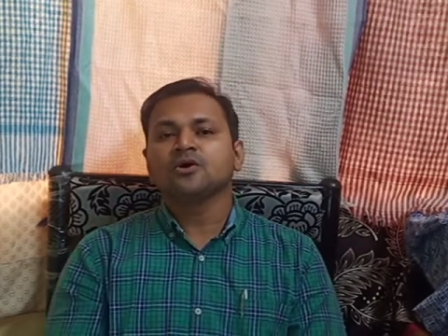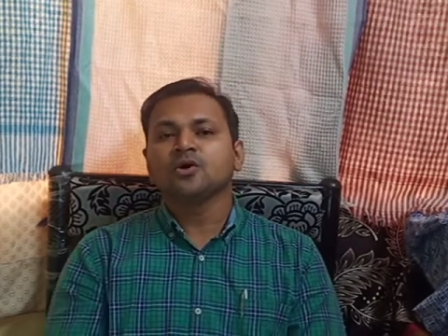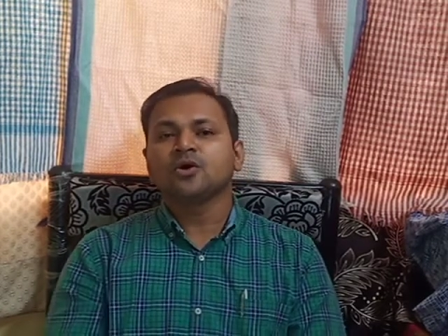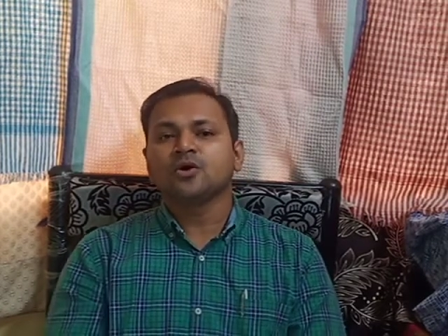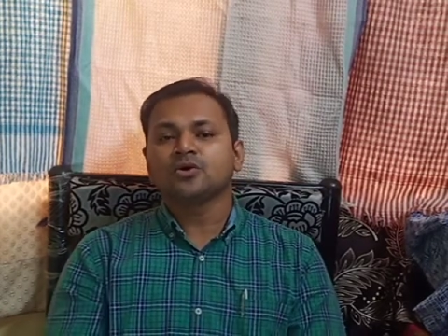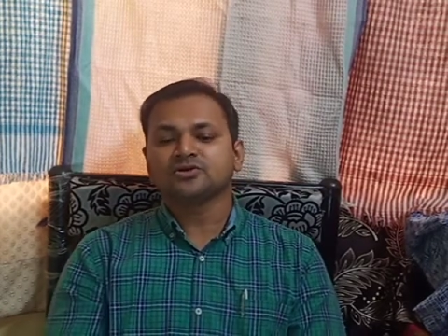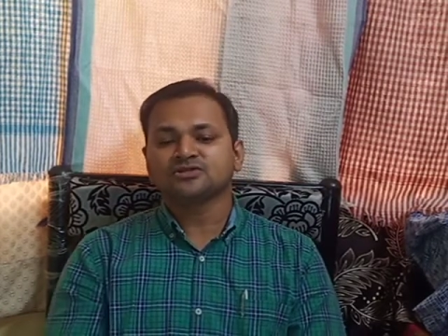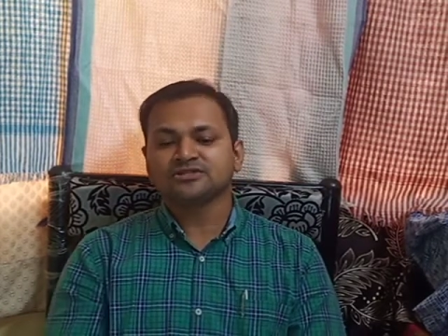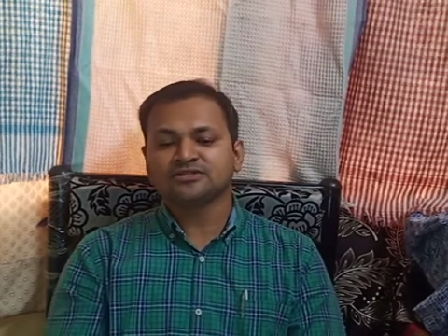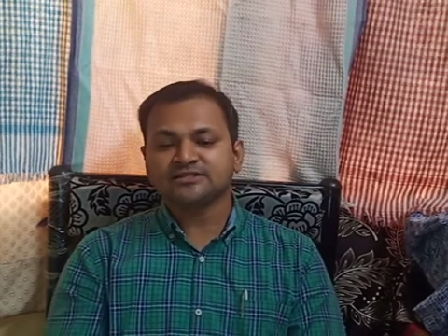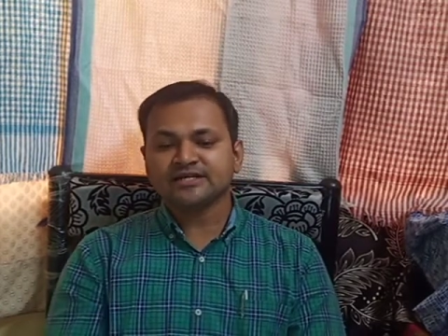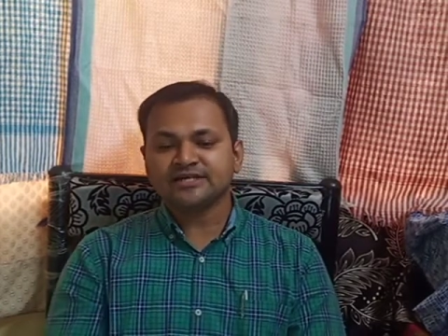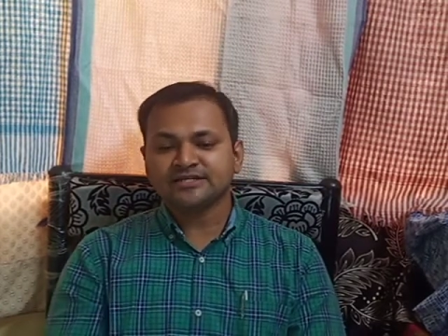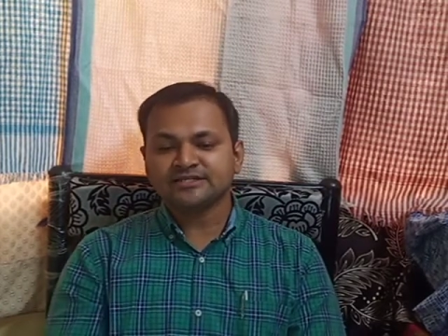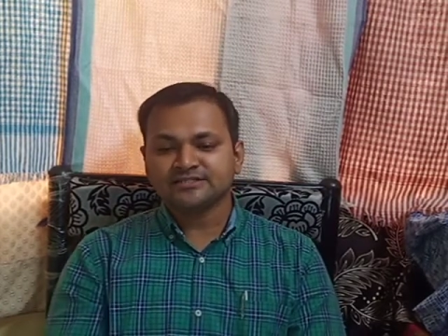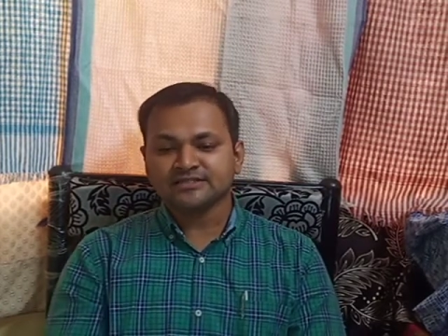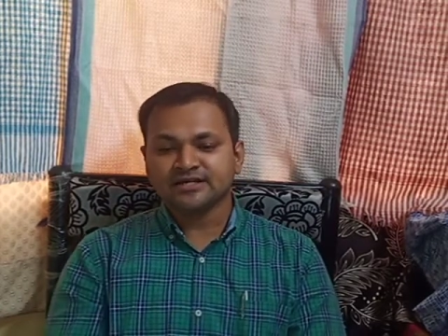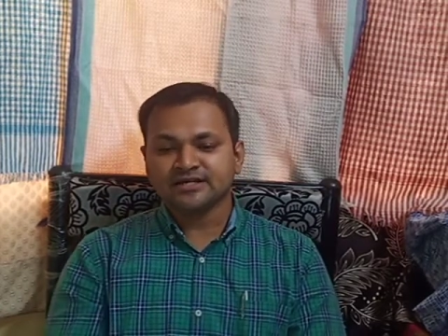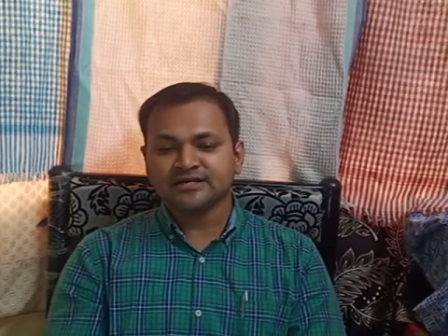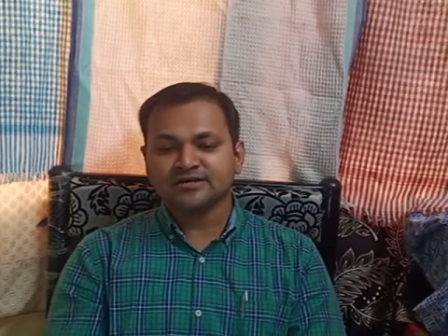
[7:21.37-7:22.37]
or
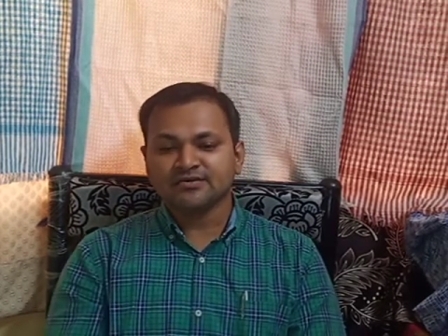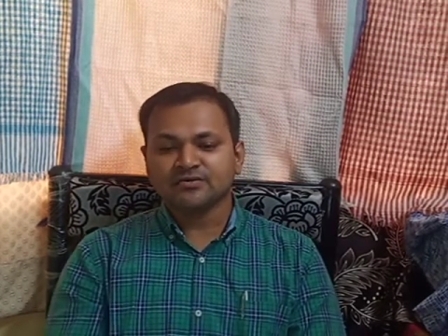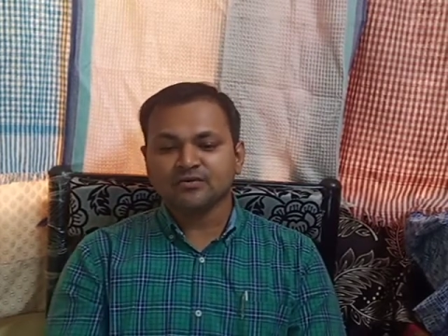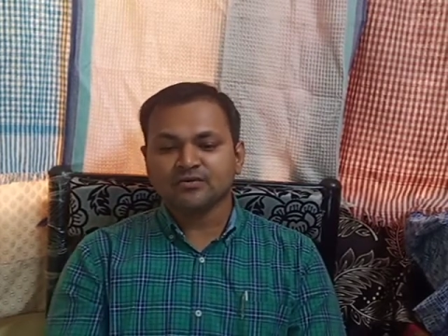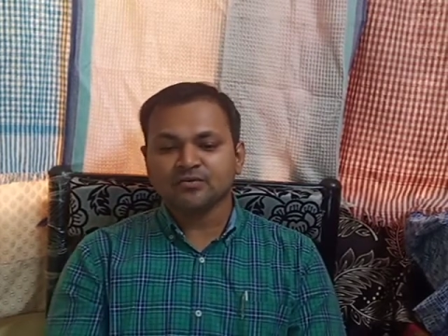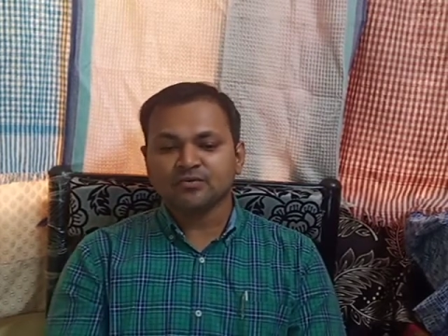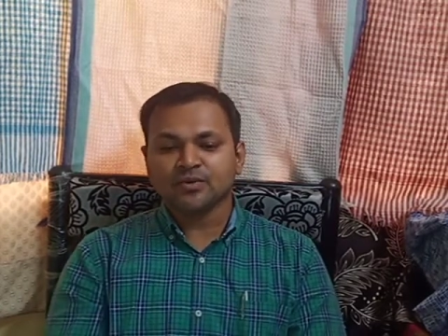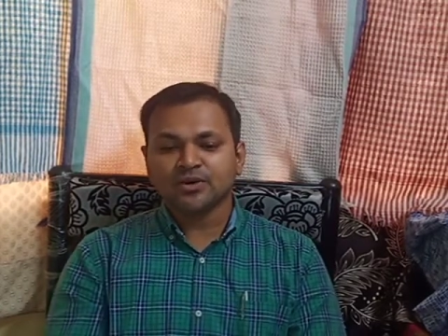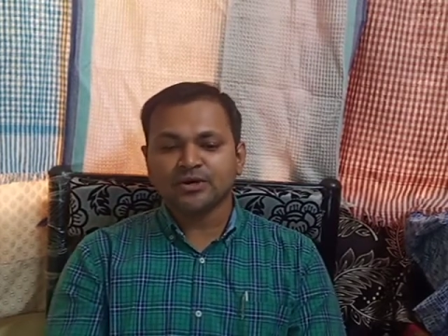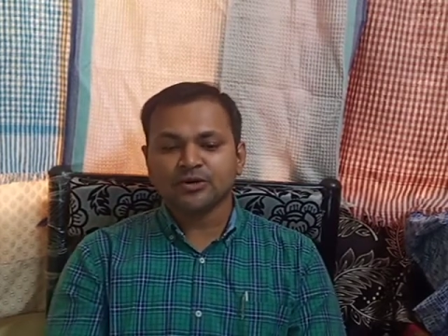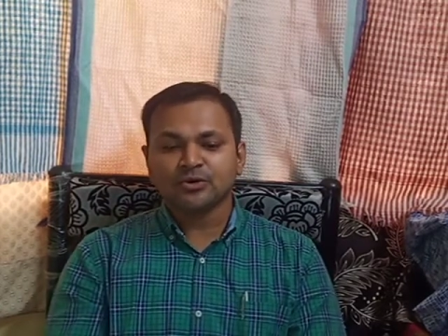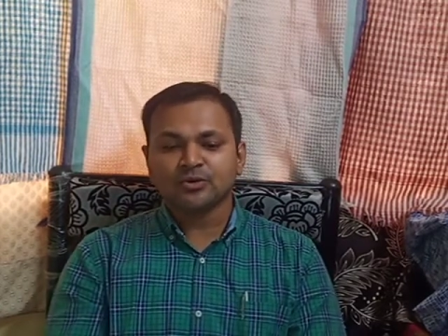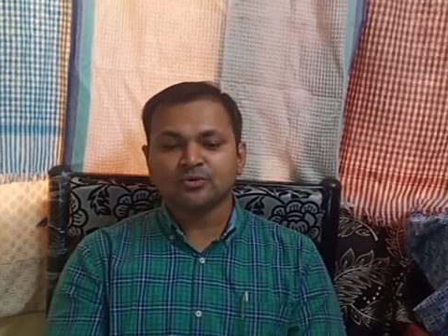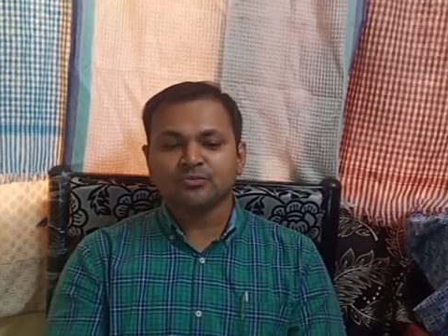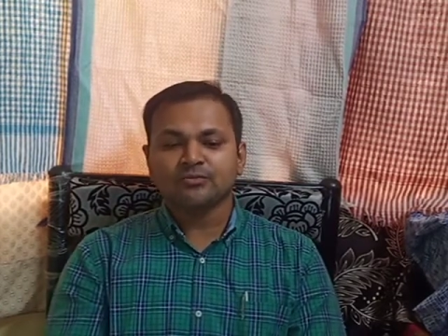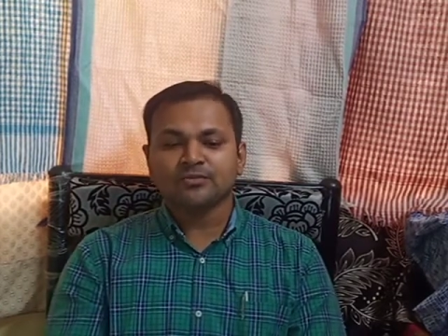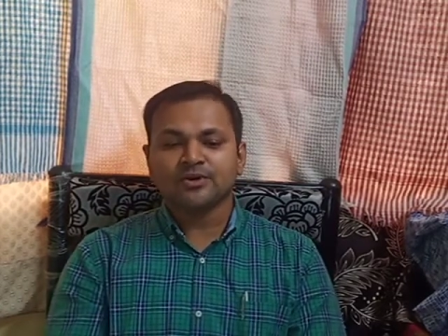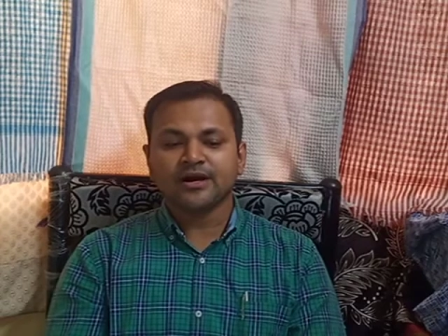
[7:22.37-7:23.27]
stays in one room